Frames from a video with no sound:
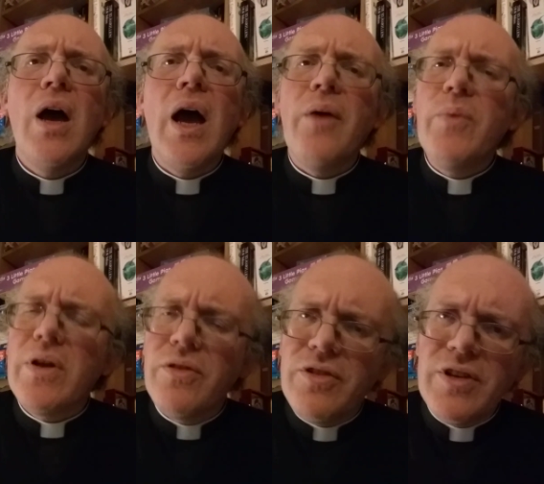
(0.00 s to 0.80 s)
And we
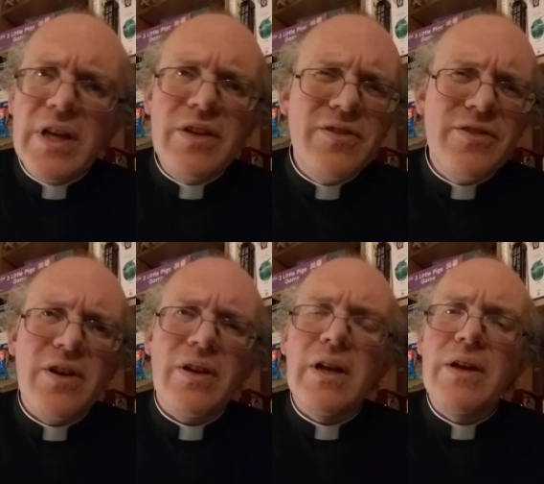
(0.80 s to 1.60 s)
can see
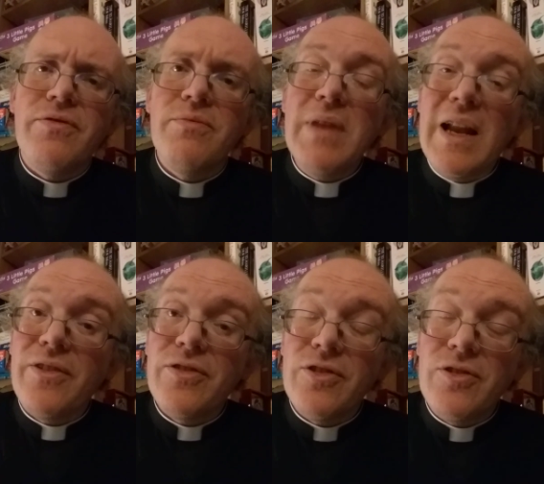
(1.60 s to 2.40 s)
certainly from the
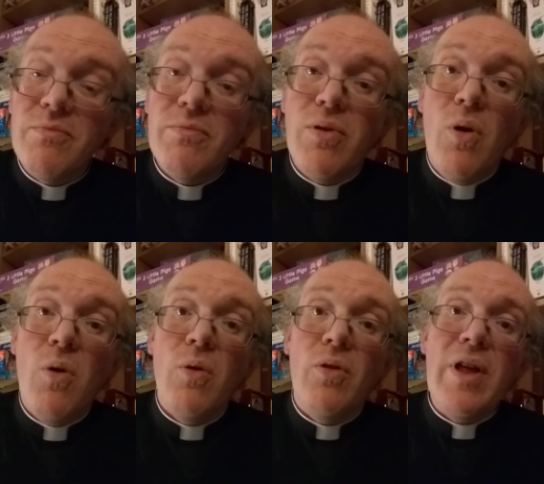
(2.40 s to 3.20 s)
letters of St.
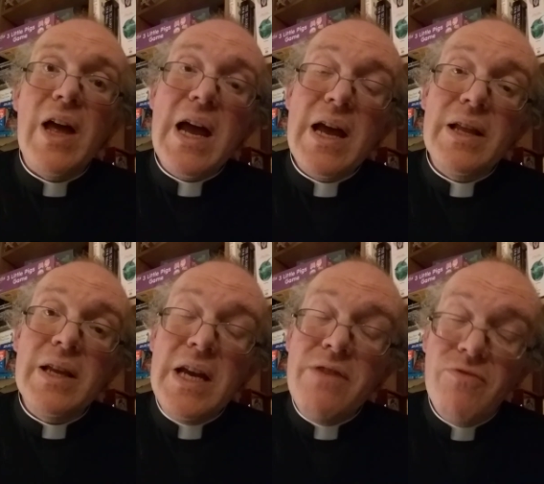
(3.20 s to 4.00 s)
Paul, uh,
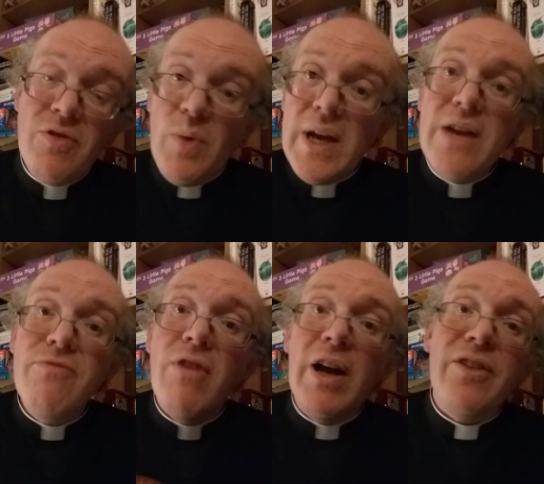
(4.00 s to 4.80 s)
he, the way he
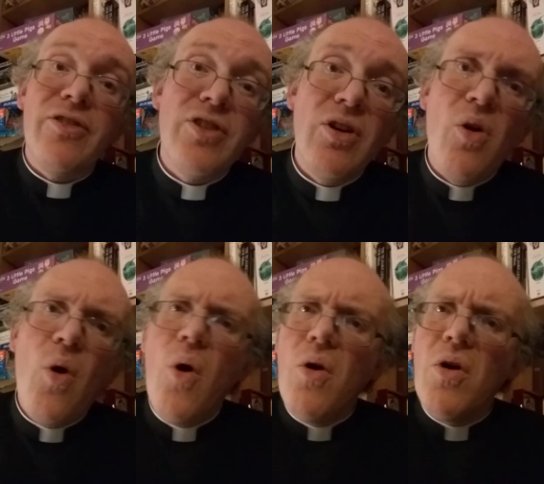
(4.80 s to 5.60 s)
writes to
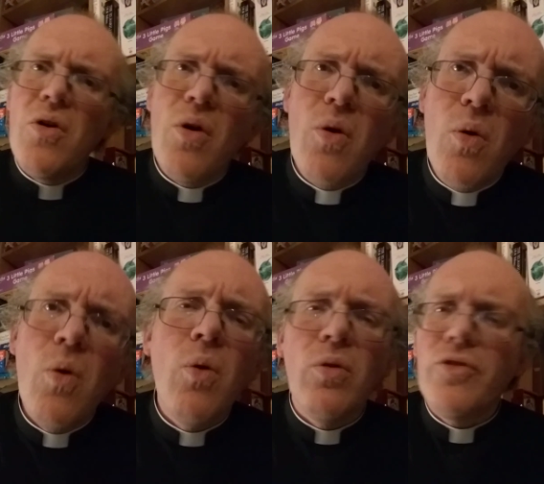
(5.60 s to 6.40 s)

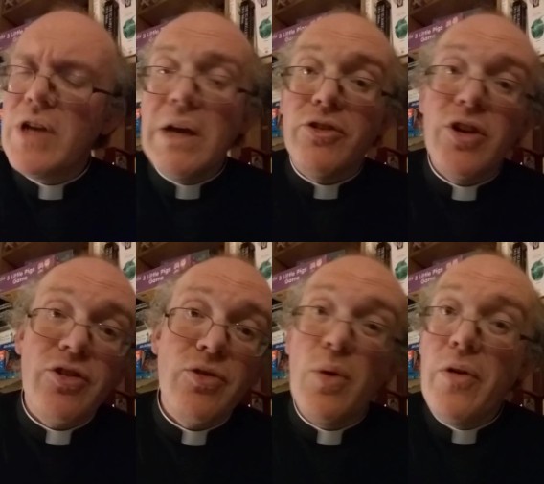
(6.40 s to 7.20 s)
all you know,
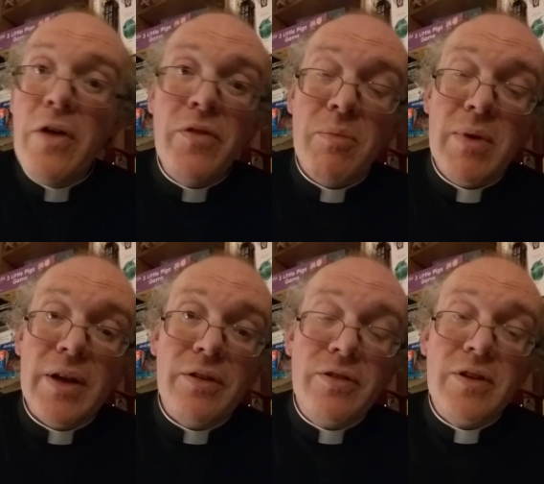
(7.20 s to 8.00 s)
churches all over the
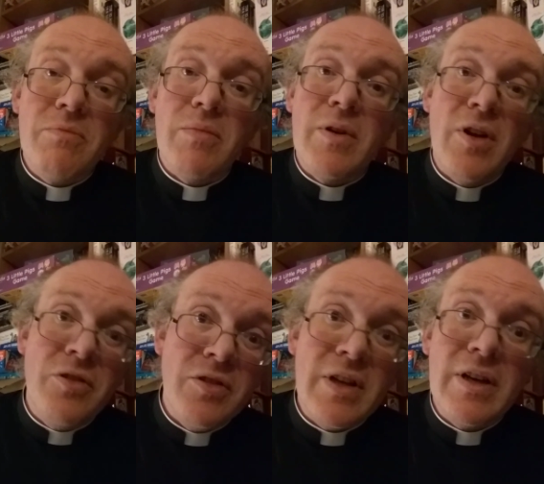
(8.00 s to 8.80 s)
place, in
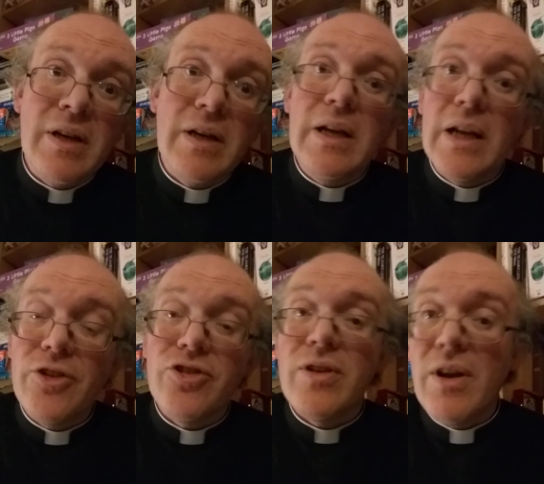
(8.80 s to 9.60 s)
churches in
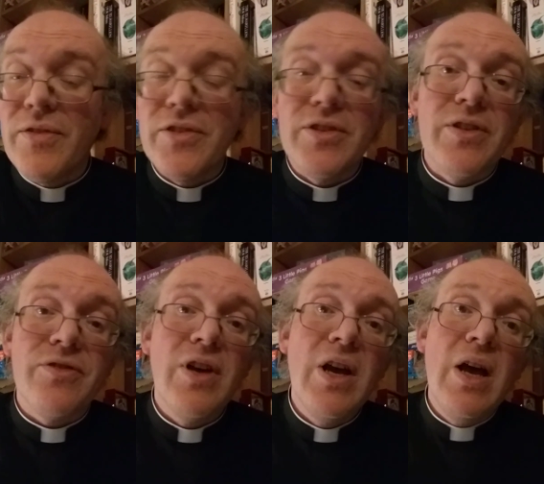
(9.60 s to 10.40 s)
Galatia,
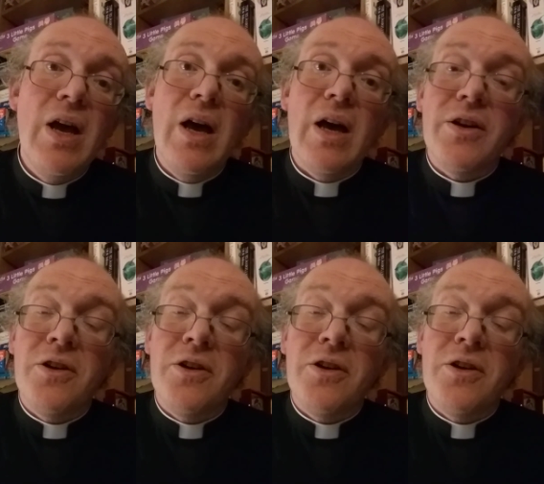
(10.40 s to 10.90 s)
Ephesus, uh,